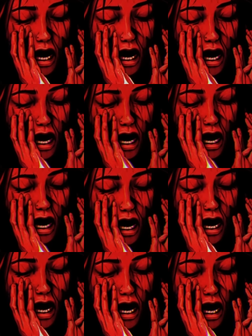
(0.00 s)
Her hand
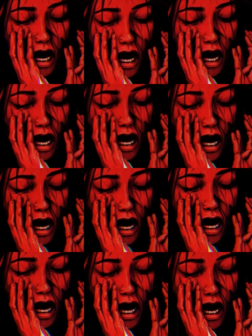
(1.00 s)
lowered from her ear.
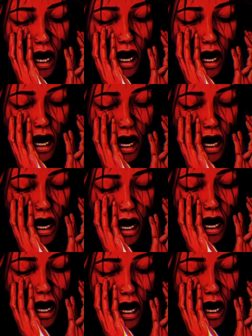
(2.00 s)

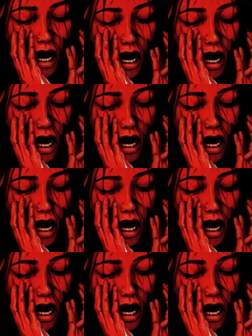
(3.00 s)
The